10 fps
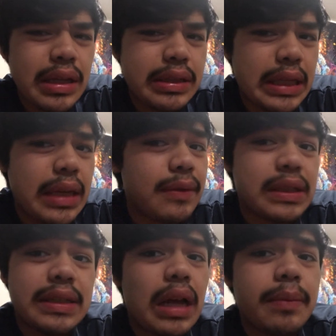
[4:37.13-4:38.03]
to even
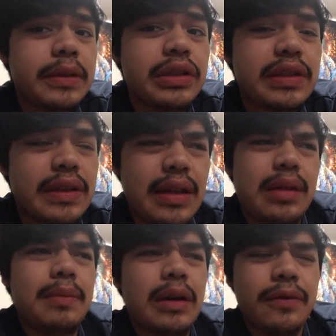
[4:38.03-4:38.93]
stop and just think
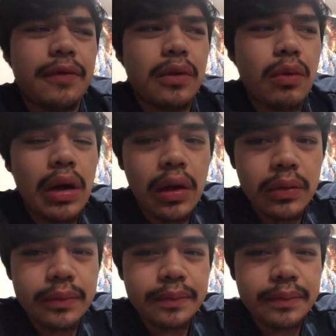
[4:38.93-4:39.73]
about for a while.